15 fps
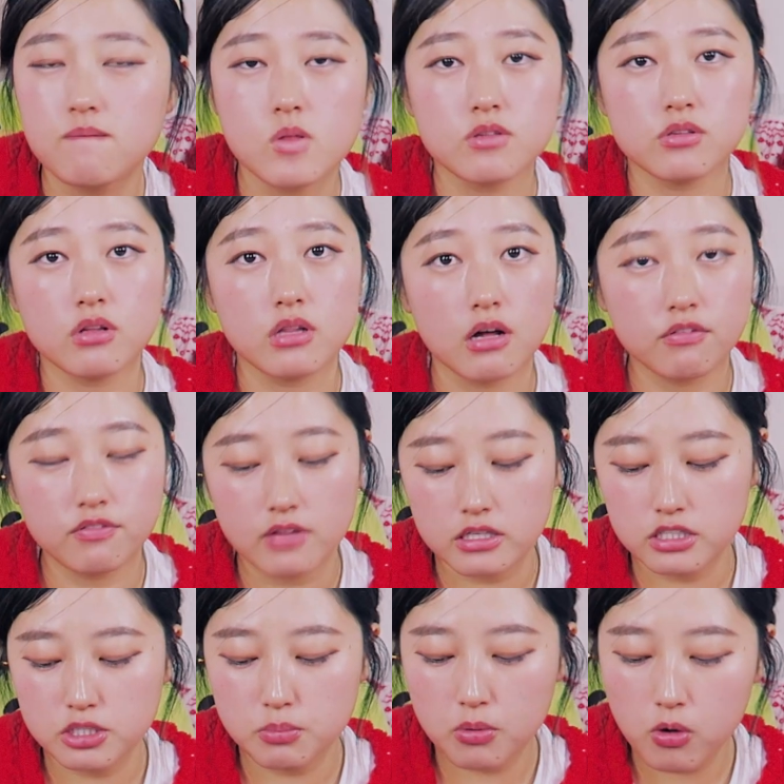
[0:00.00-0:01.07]
It's a lot
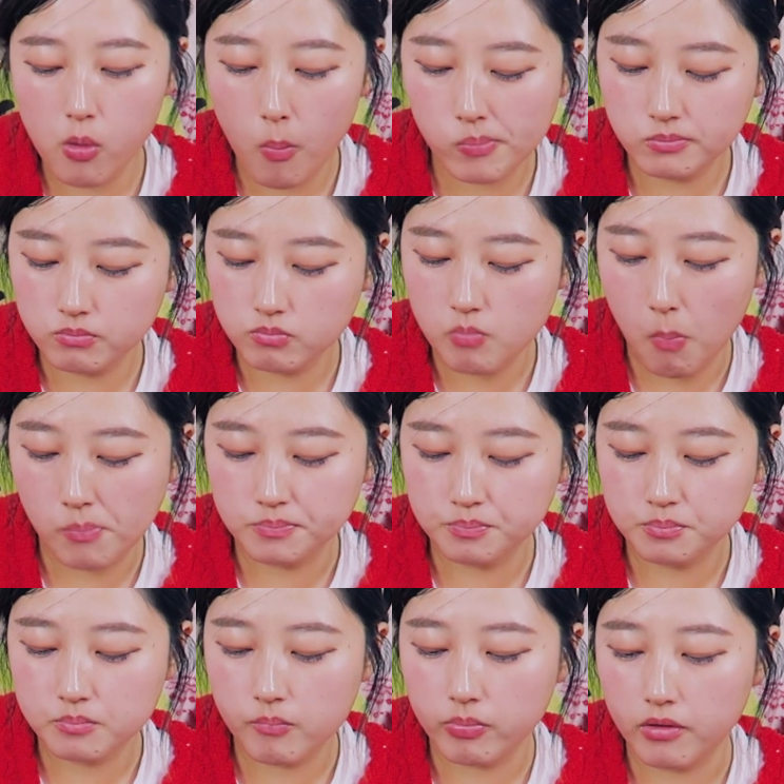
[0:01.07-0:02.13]
flexible.
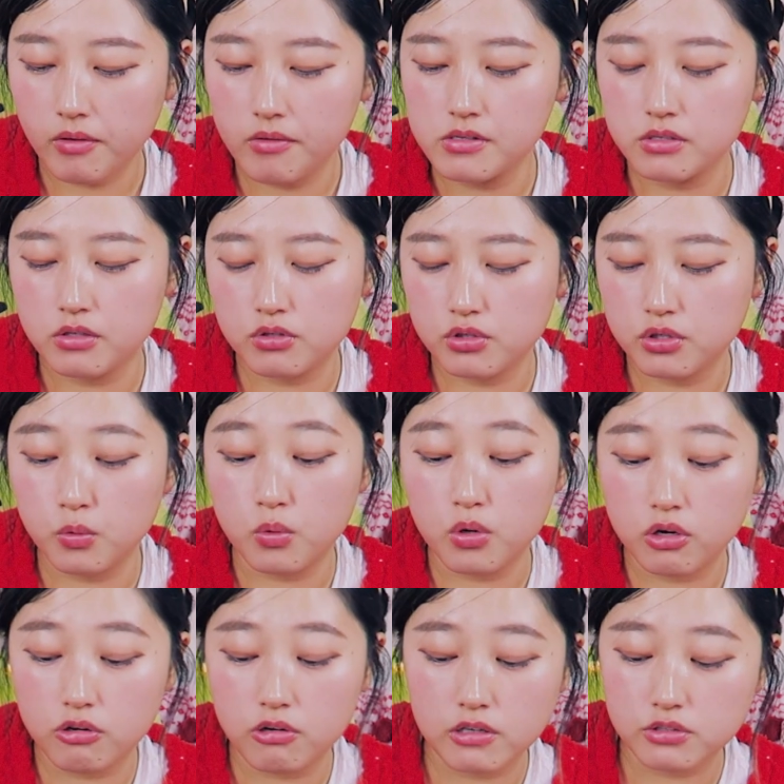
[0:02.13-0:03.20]
You know, you can
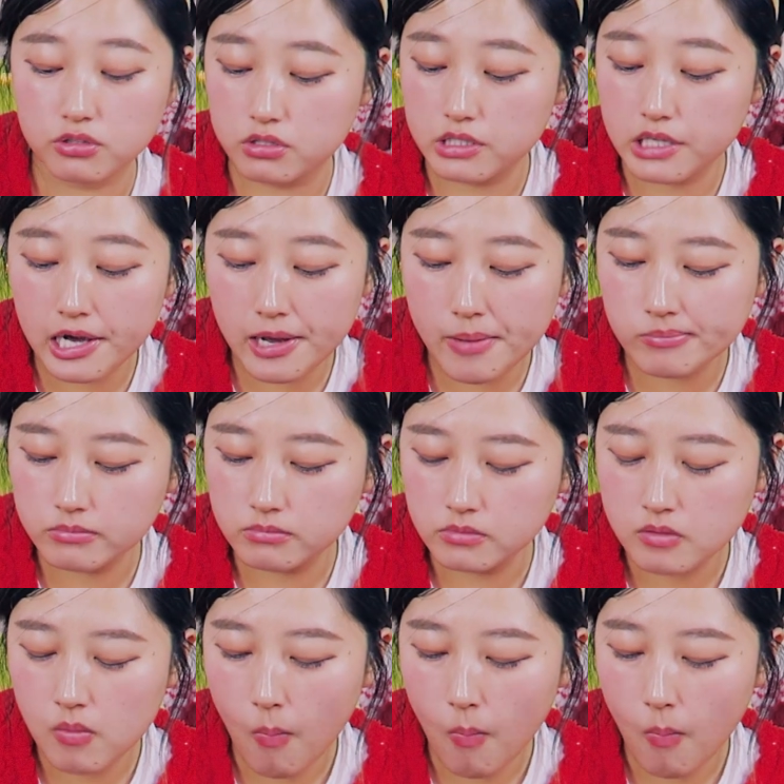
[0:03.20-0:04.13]
work around your time.